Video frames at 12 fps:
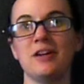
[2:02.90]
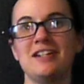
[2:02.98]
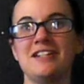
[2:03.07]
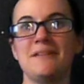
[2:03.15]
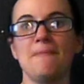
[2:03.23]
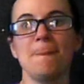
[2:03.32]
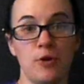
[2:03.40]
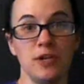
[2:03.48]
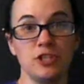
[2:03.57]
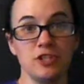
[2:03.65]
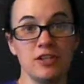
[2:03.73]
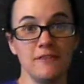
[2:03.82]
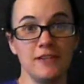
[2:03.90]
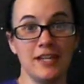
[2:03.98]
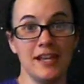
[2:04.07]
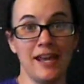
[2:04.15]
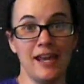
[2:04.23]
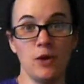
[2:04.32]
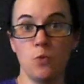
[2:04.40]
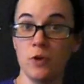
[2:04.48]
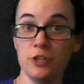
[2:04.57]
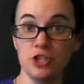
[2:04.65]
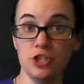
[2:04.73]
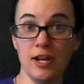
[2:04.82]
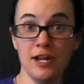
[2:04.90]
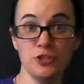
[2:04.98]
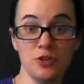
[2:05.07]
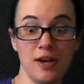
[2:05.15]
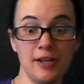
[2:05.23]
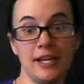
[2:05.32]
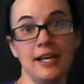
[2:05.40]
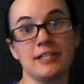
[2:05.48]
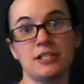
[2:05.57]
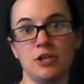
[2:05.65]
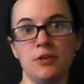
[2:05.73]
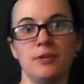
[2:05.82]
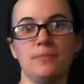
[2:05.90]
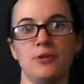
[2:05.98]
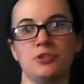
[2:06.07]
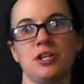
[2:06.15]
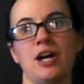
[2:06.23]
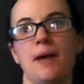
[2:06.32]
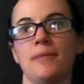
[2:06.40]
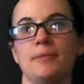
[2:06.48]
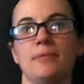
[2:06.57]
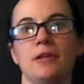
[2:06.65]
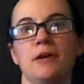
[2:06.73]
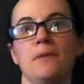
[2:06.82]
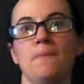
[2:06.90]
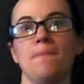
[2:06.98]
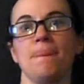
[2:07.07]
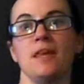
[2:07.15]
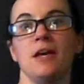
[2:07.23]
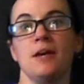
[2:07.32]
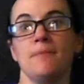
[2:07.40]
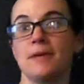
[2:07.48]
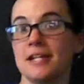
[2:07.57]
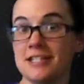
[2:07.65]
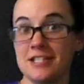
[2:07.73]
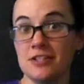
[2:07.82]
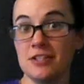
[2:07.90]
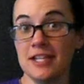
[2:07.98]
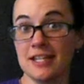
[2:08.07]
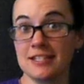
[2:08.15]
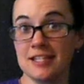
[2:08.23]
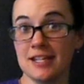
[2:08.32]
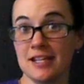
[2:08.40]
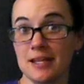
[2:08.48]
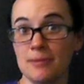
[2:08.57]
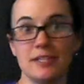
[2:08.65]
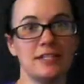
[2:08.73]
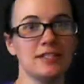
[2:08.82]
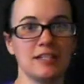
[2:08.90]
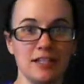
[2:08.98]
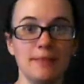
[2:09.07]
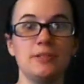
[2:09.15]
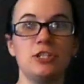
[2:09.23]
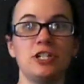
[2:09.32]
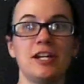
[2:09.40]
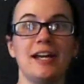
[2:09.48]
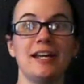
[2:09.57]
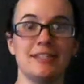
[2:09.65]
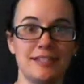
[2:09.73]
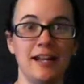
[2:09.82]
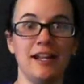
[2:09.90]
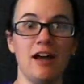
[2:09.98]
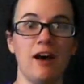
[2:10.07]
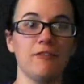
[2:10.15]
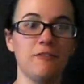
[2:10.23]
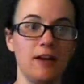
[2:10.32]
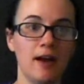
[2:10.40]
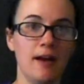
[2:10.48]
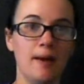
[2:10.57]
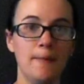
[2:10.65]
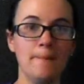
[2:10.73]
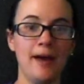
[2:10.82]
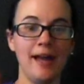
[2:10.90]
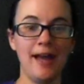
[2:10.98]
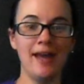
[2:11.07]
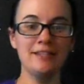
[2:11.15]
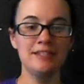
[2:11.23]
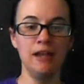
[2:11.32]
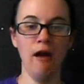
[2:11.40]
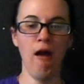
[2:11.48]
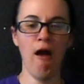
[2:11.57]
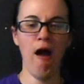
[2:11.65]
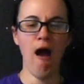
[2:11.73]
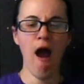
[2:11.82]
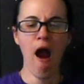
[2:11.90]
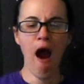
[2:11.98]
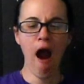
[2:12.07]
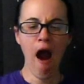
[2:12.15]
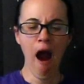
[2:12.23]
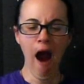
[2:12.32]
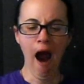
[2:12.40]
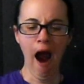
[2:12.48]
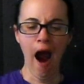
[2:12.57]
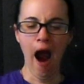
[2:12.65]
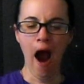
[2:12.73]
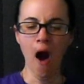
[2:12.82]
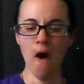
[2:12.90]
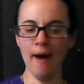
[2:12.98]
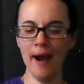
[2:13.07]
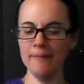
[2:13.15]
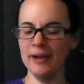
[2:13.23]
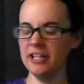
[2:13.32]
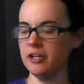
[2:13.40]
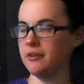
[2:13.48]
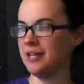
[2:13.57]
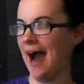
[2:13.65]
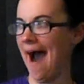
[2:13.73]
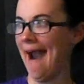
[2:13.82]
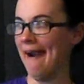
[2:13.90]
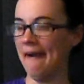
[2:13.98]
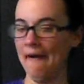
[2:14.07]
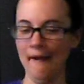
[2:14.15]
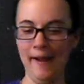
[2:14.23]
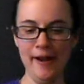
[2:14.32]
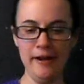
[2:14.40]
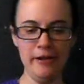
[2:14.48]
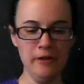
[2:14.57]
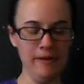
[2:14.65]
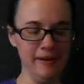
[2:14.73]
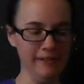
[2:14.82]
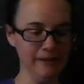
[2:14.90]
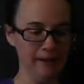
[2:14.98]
it. Question of the day, what should I draw next? Go ahead and post a comment below. But until next time, this is the Clumsy Jedi signing off. Bye, guys. Ugh, why am I so tired? I didn't do anything